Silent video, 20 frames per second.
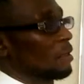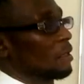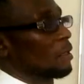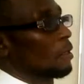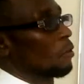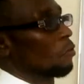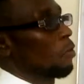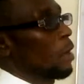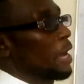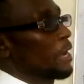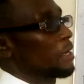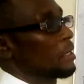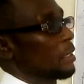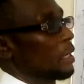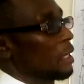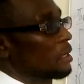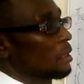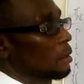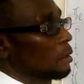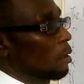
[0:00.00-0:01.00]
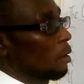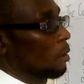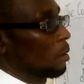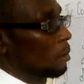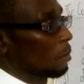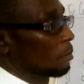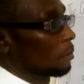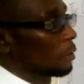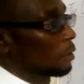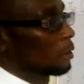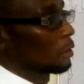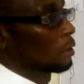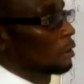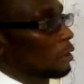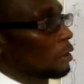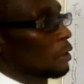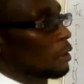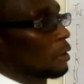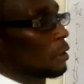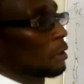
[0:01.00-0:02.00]
Why here tongue?
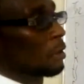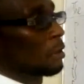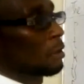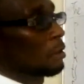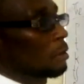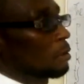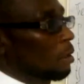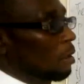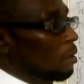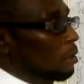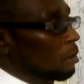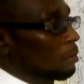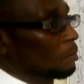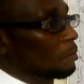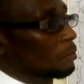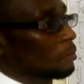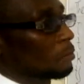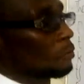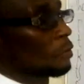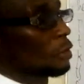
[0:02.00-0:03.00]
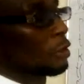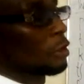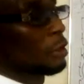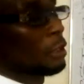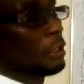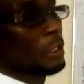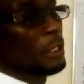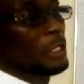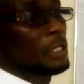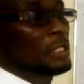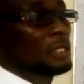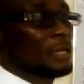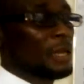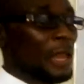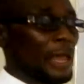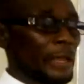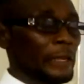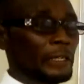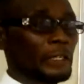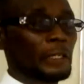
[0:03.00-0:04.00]
Tongue is
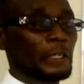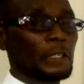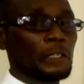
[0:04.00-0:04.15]
like